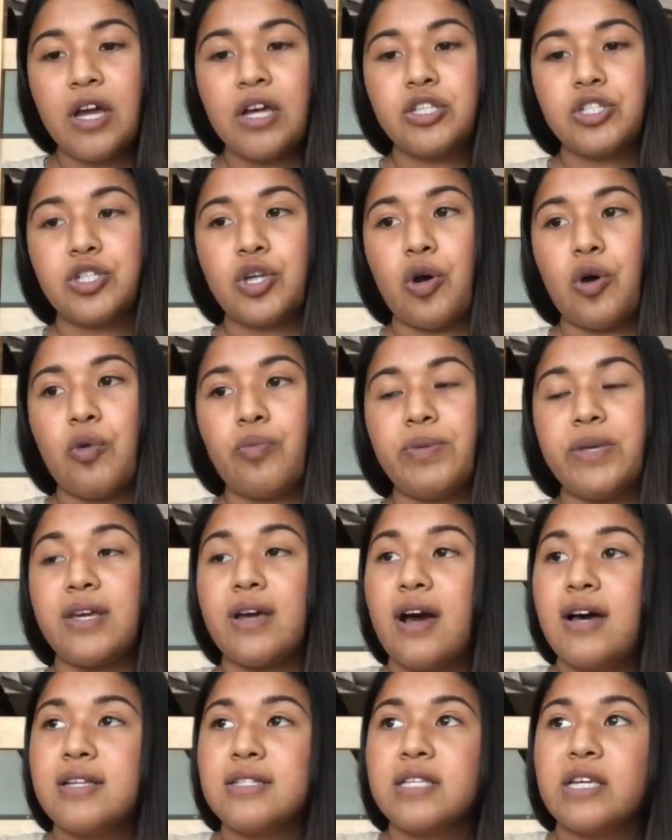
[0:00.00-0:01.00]
So
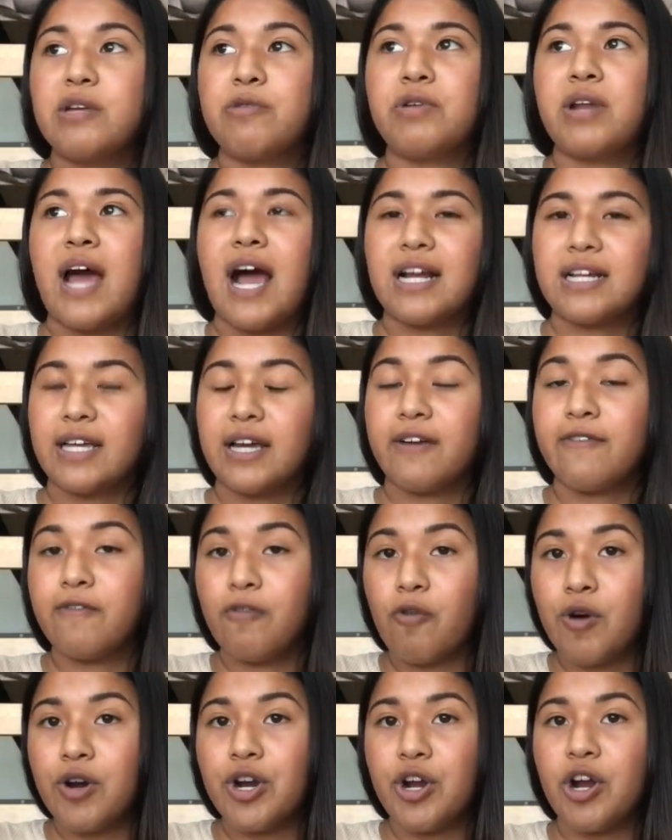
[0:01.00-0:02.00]
because it would act like a
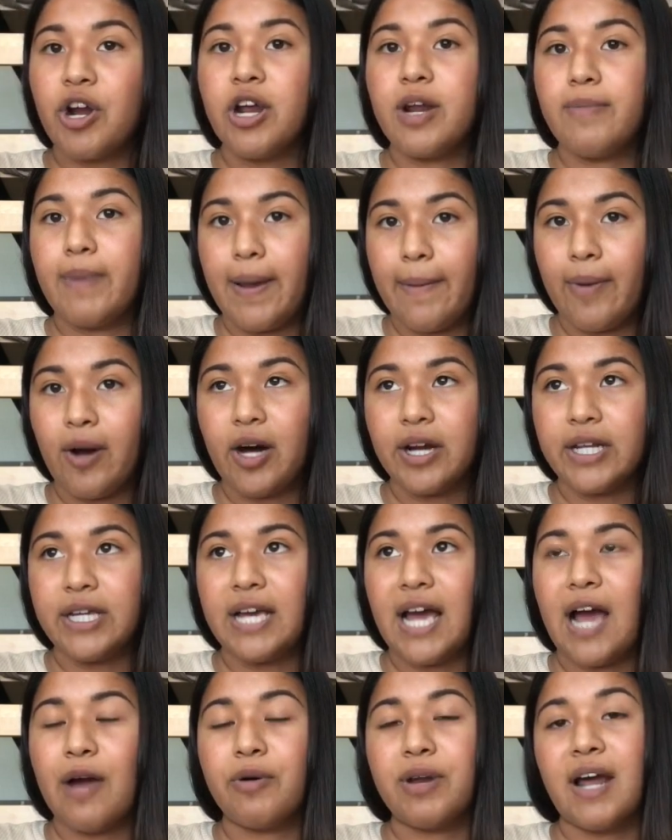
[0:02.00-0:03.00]
foreigner in my body,
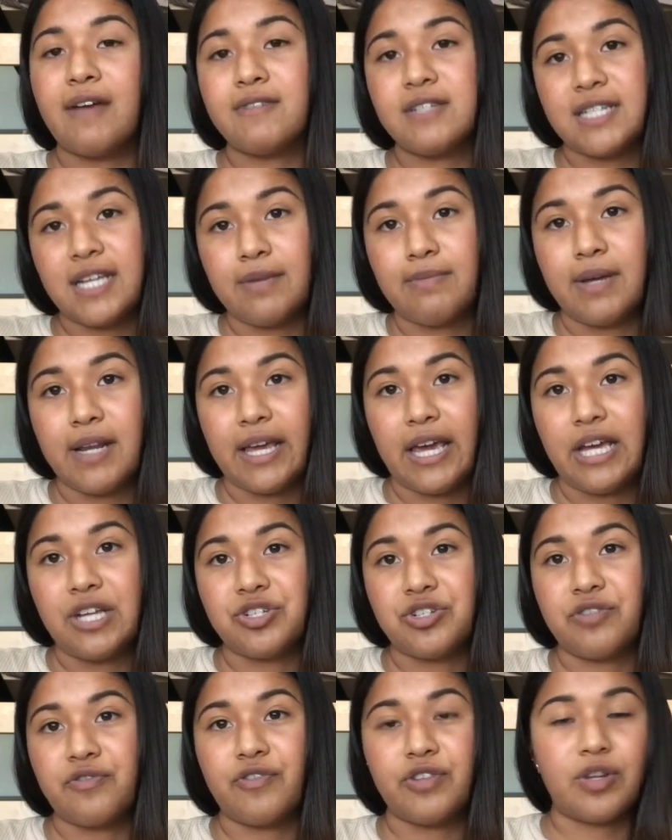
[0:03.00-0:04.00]
I would have to take
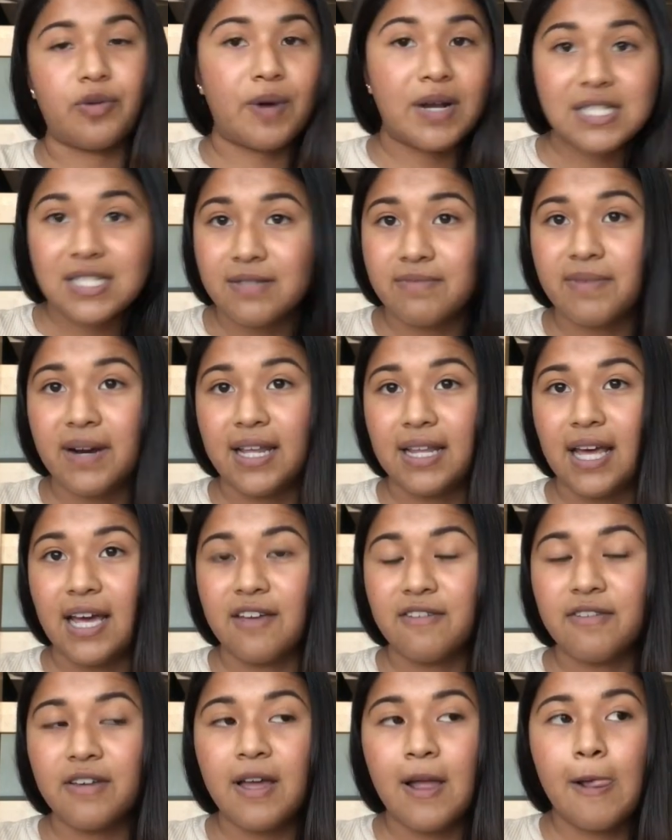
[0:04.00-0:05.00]
medication for the rest of my
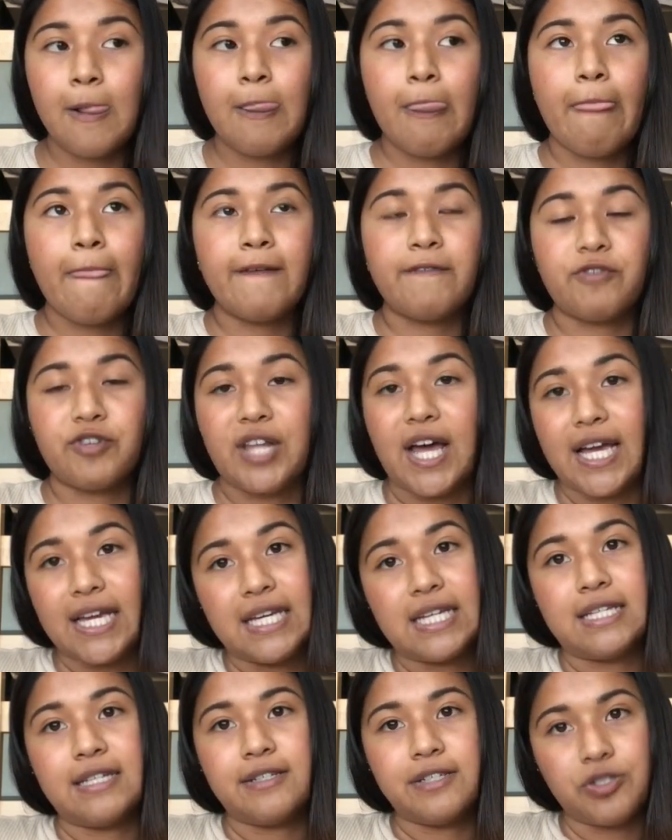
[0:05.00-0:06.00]
life for that
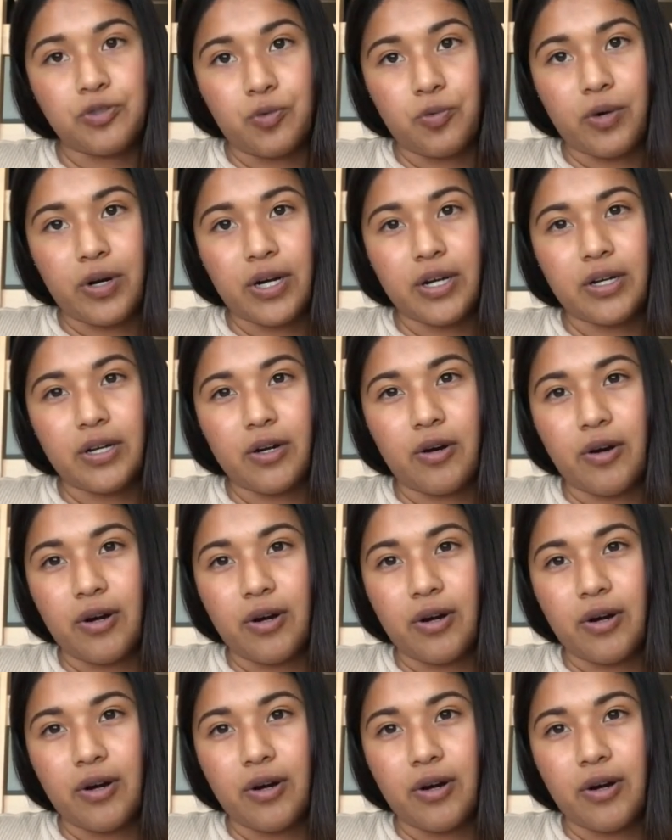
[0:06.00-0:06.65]
kidney to work.